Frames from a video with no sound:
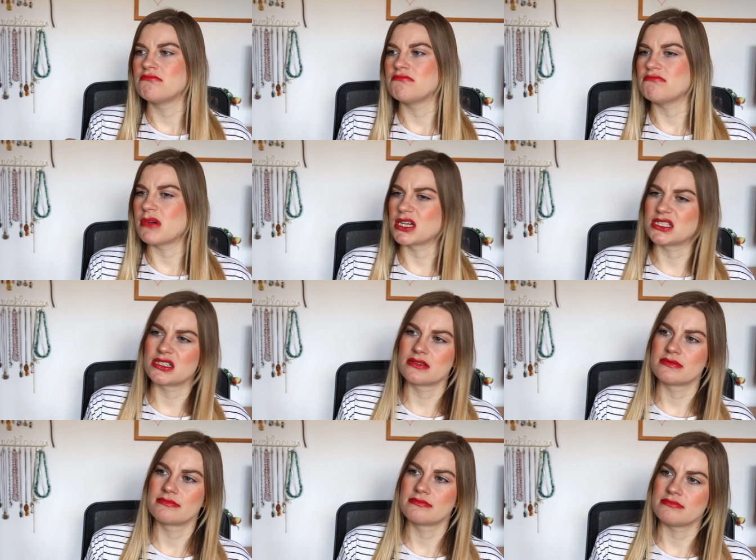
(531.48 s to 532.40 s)
mud,
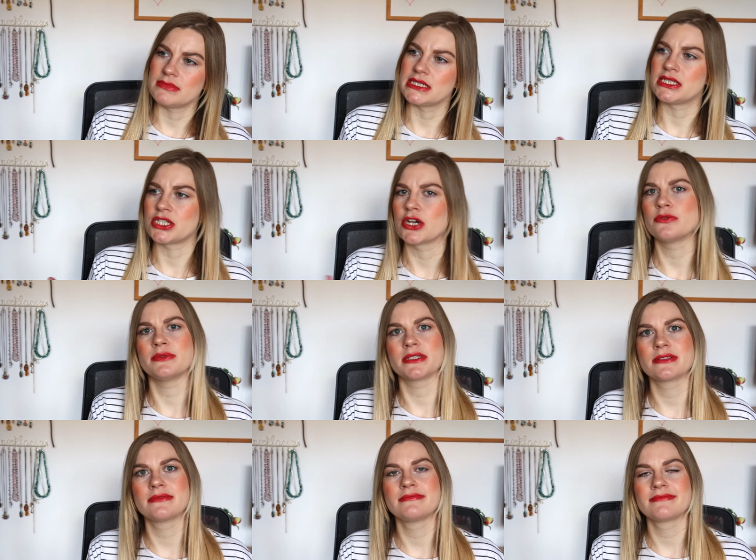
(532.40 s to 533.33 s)

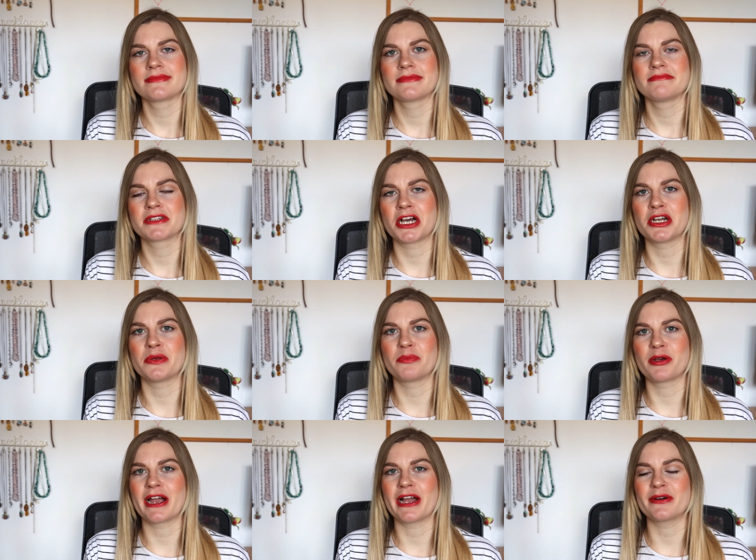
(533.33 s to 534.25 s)
mid-toned colour
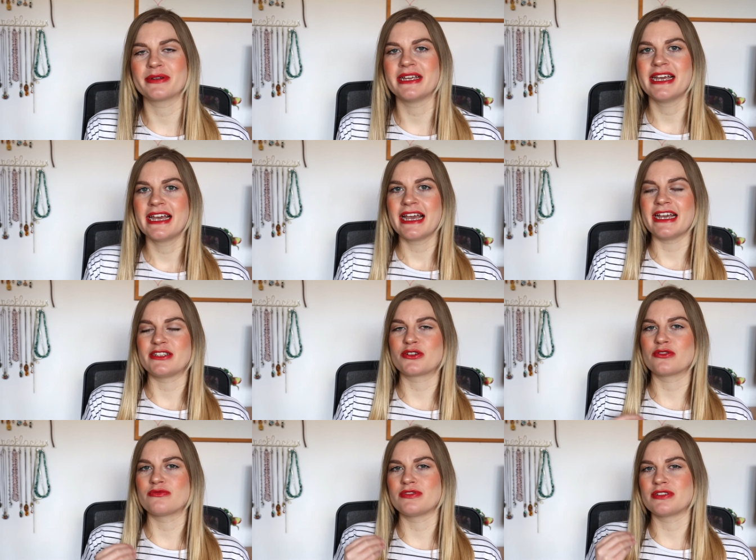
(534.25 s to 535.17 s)
brown. It's
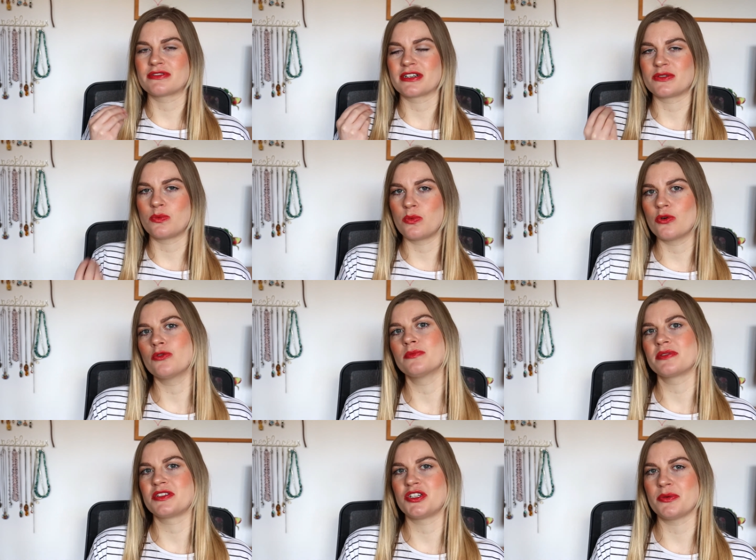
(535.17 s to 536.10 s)
got real nice
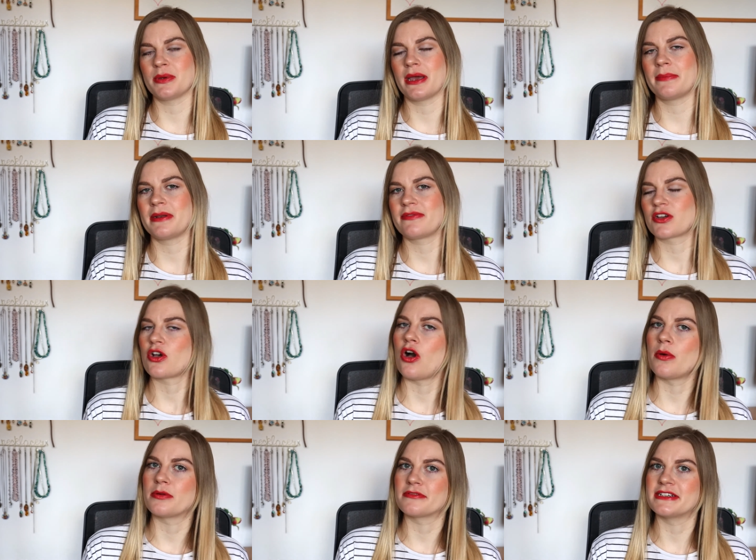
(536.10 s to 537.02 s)
warmth to it, a bit of a
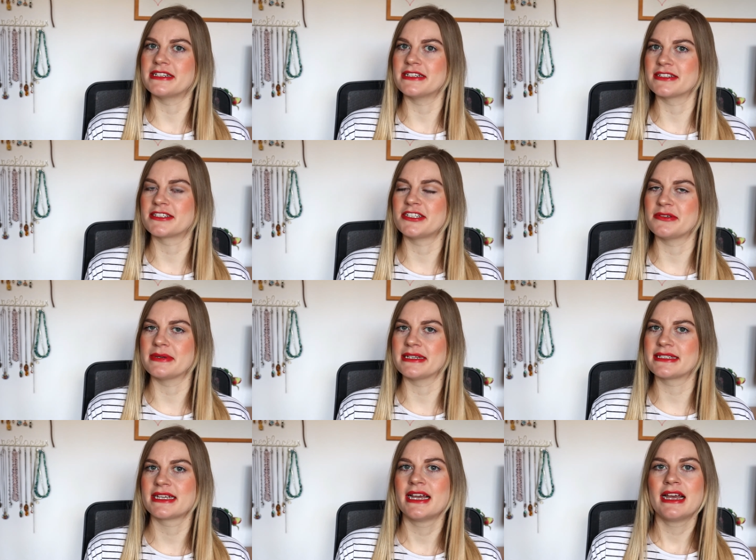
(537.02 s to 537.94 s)
copperiness to
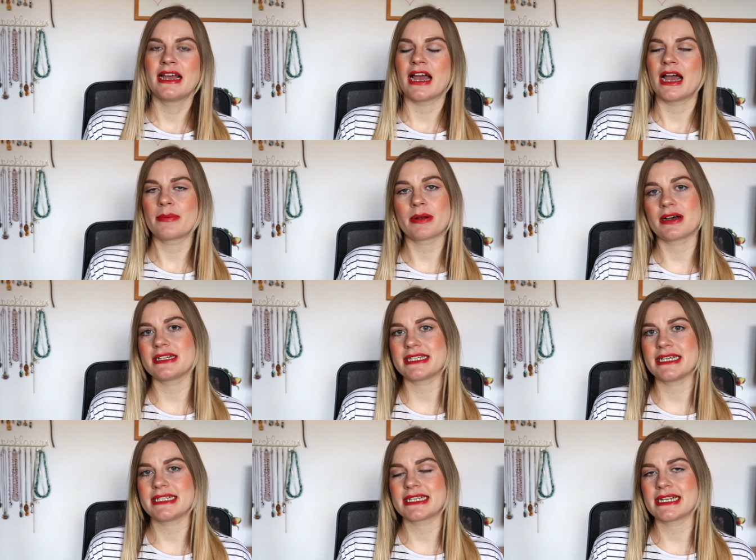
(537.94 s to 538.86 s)
it. Applies
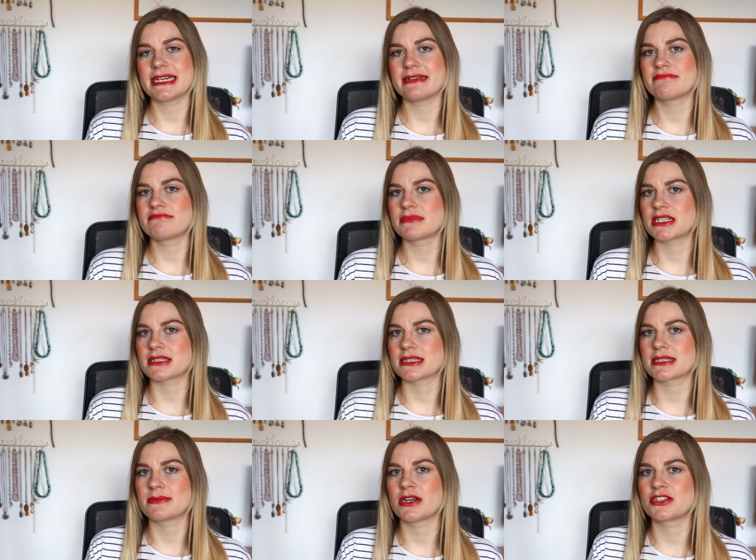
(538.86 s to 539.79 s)
easily, doesn't
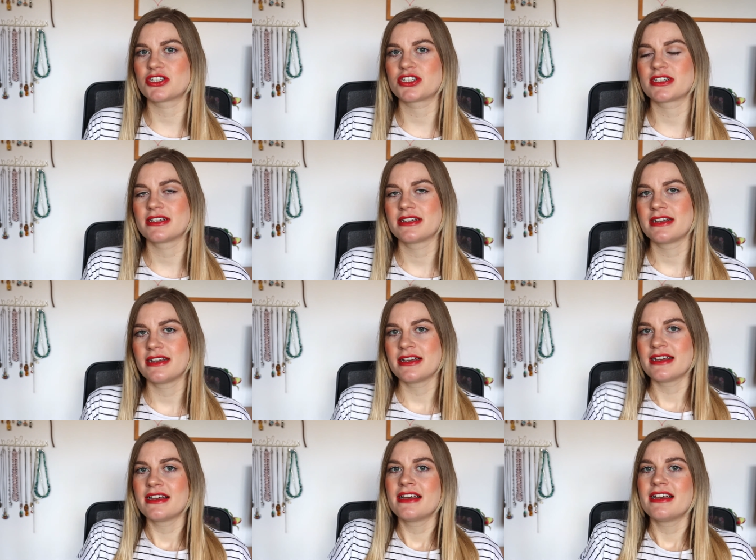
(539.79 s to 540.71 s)
smudge.
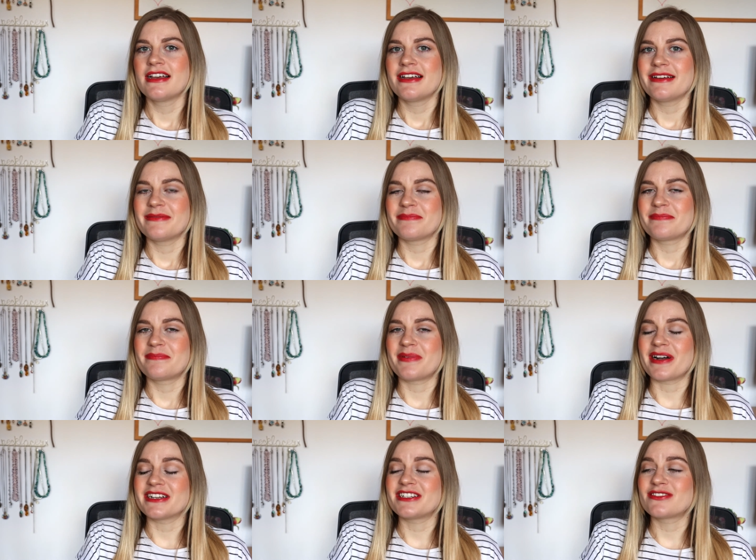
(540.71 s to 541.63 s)

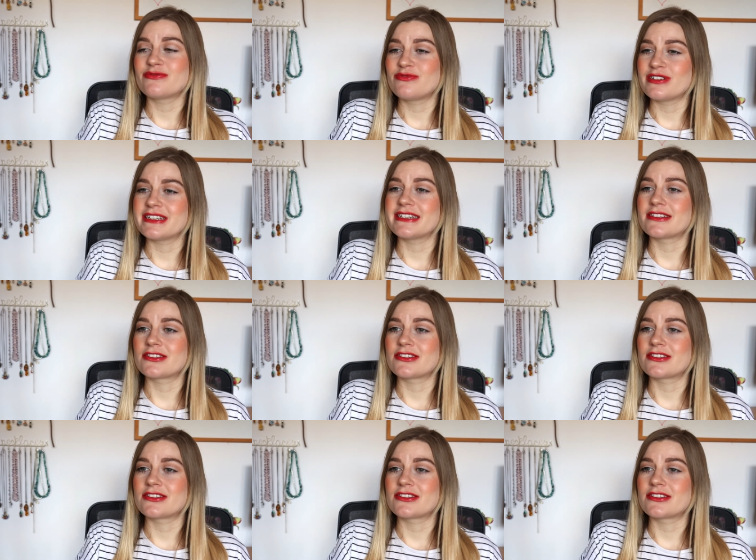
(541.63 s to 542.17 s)
But I just really